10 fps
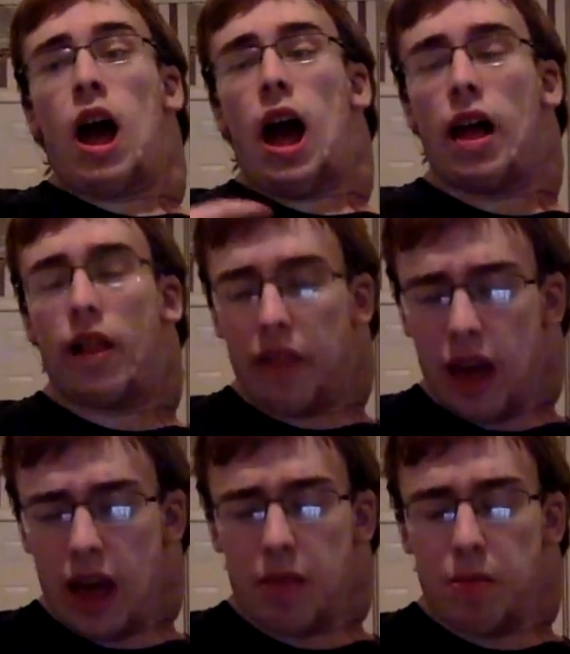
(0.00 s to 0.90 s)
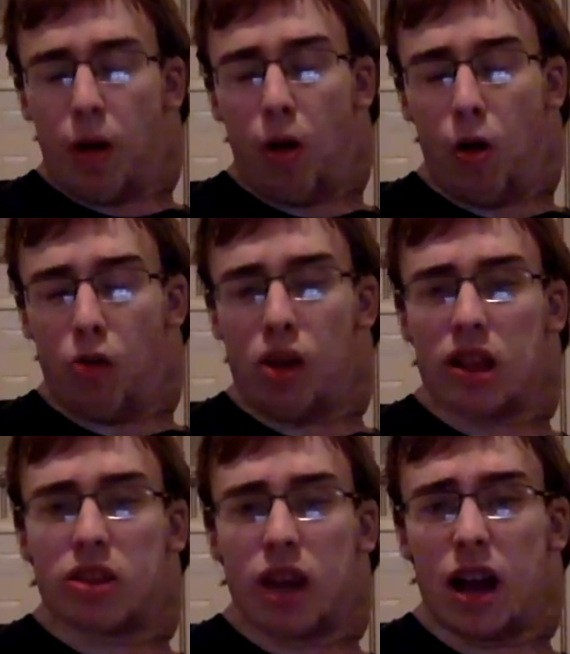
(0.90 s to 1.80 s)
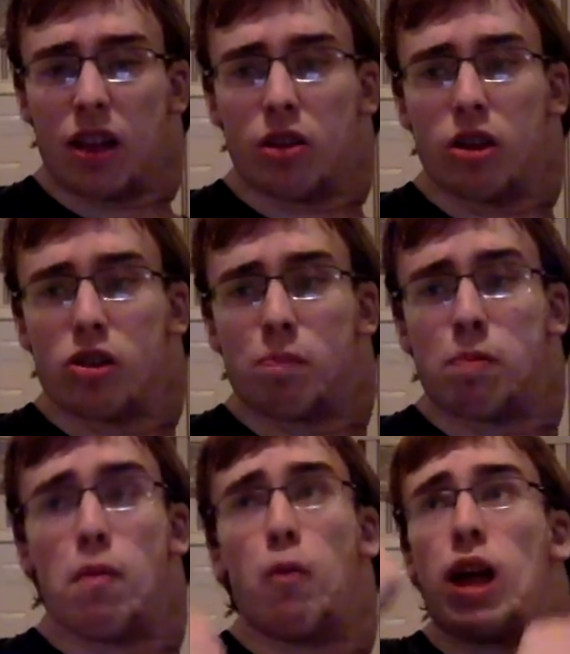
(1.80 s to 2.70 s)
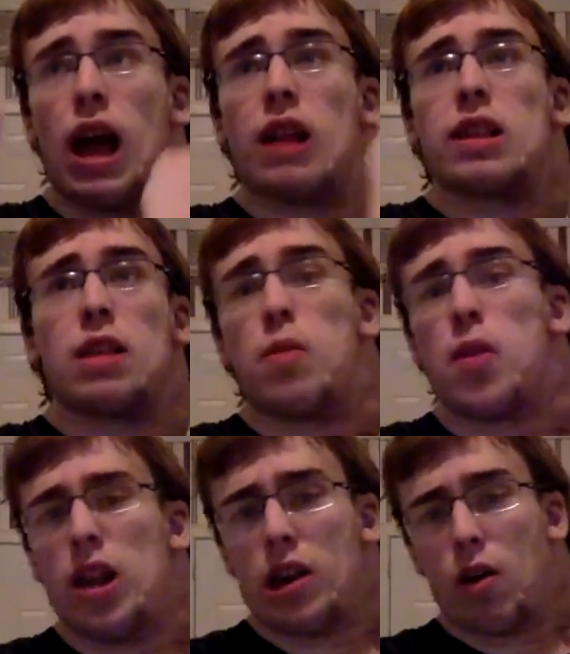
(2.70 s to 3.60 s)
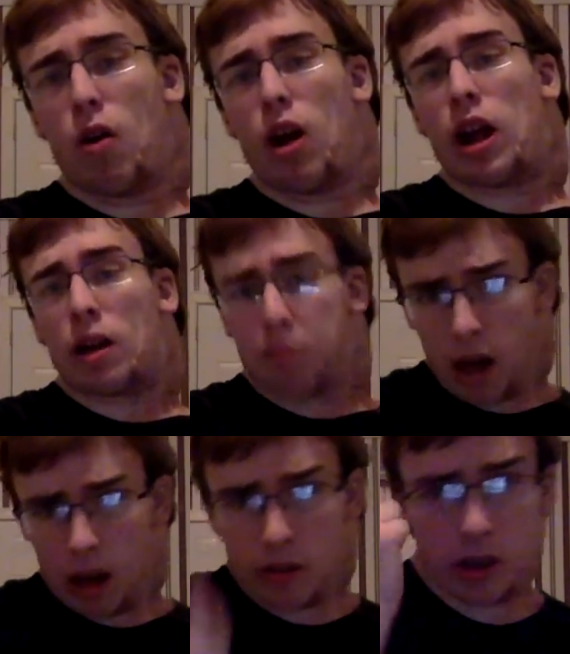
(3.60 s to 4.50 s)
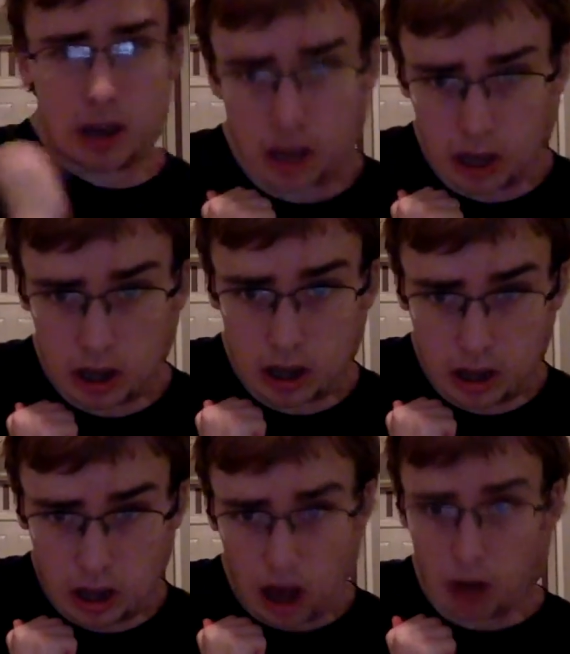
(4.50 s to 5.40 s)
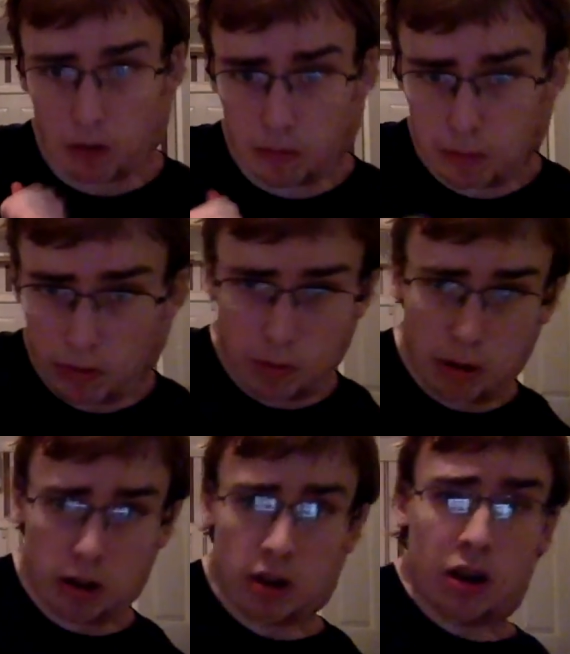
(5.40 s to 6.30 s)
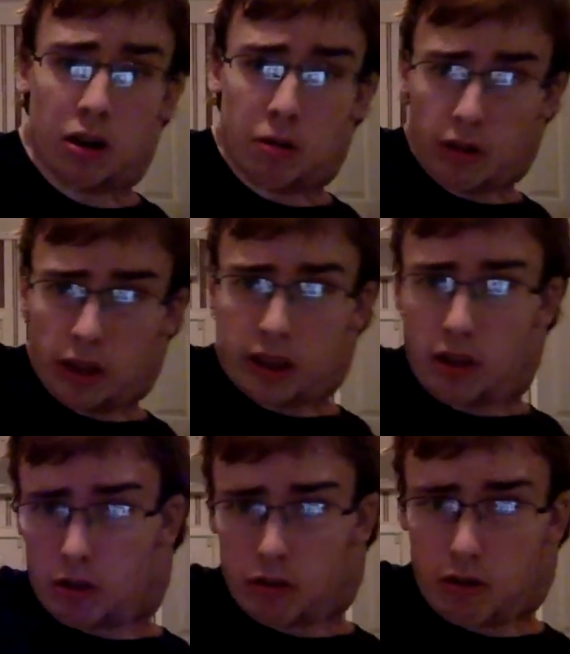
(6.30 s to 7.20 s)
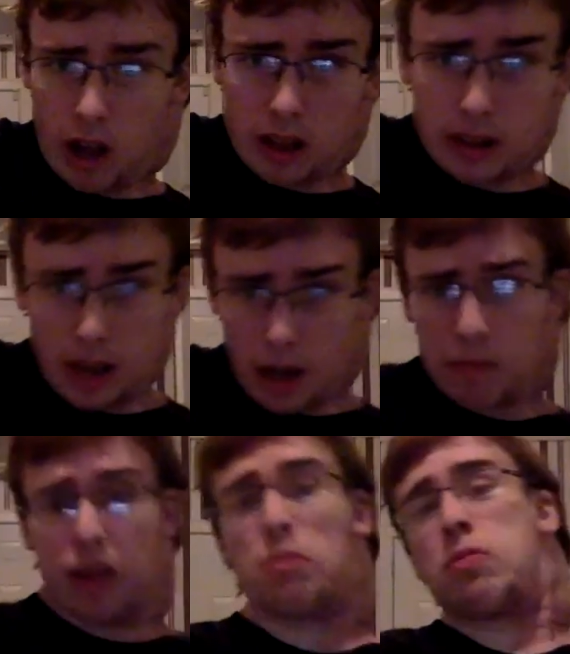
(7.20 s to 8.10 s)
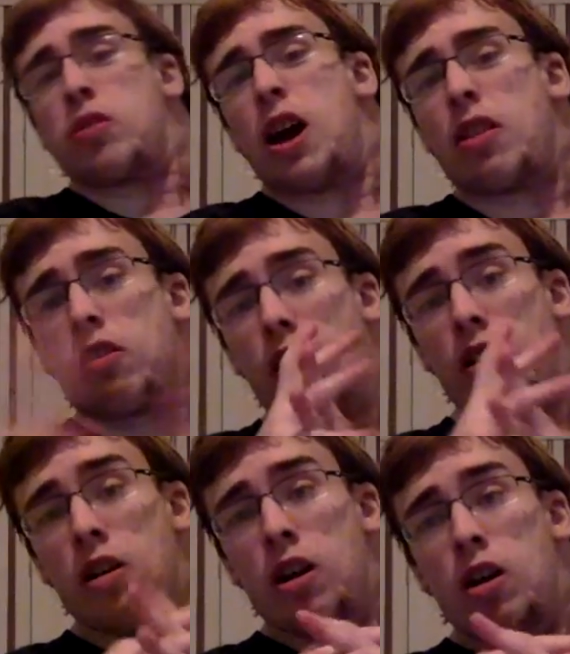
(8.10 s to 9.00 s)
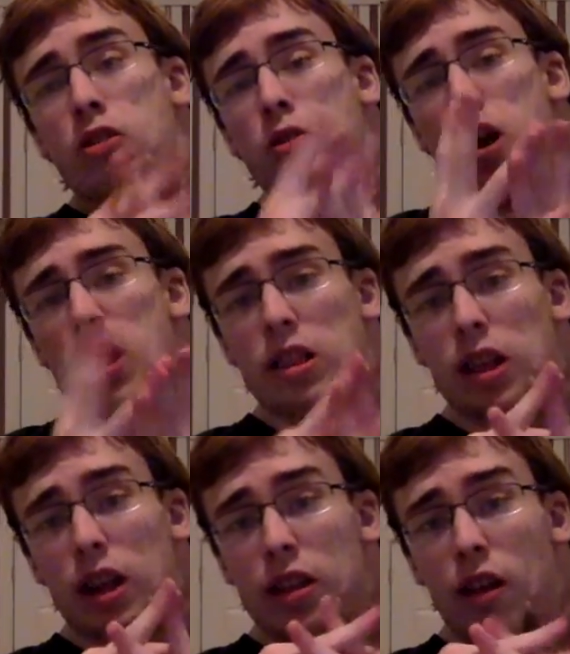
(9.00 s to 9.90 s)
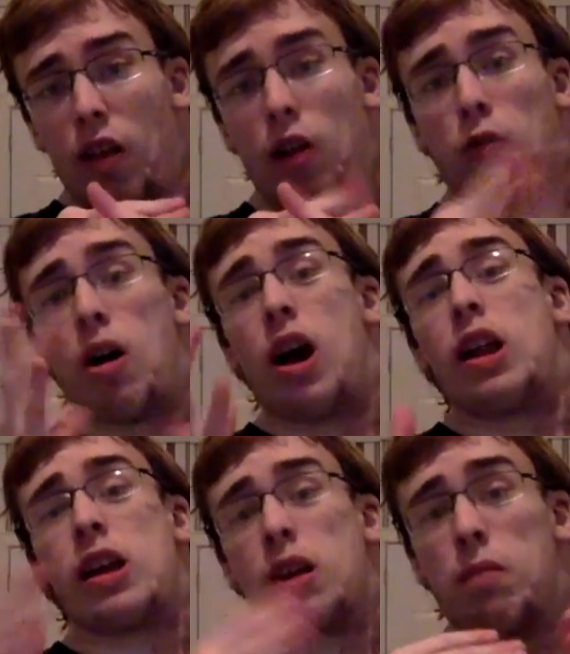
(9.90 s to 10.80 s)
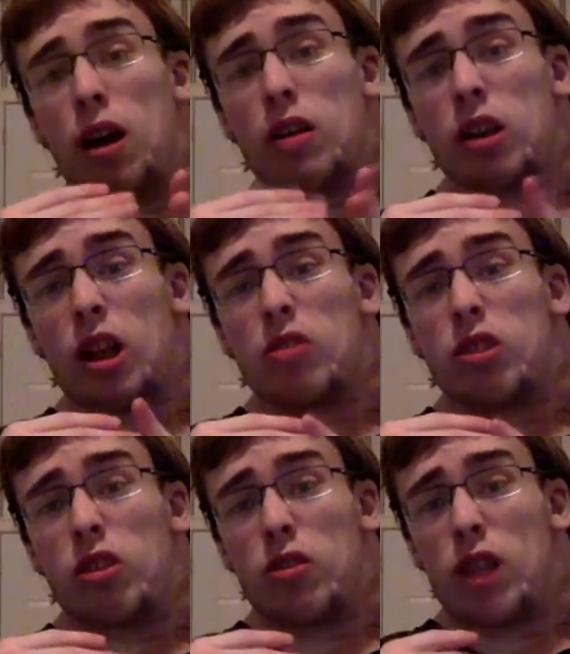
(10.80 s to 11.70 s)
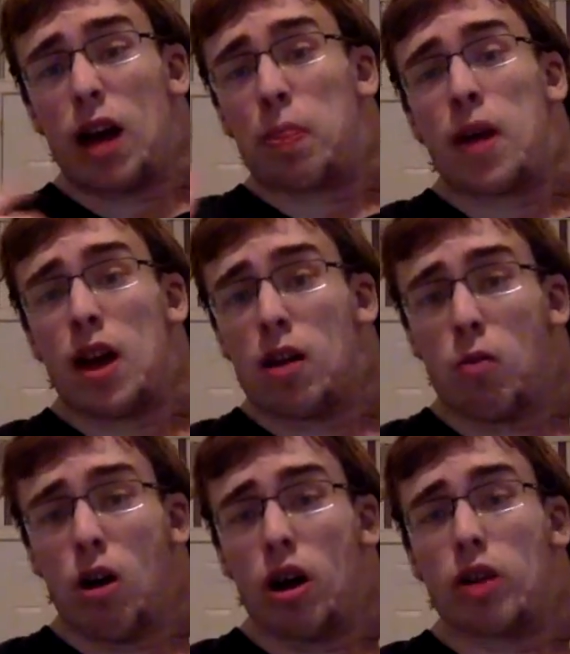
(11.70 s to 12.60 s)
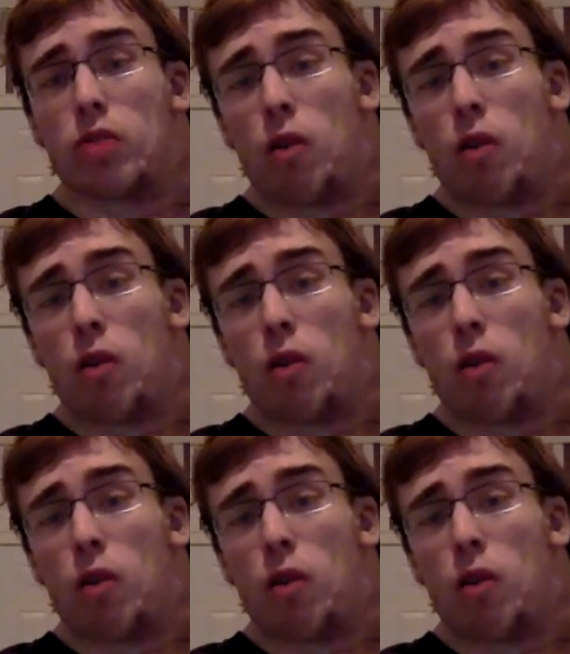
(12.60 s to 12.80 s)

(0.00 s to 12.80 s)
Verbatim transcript: And then the whole next chapter is just people reacting to the meteor and Kenpachi uh, releasing Nozarashi at the end of the chapter. So I'm sitting there like, why did Kenpachi not just do that at page one?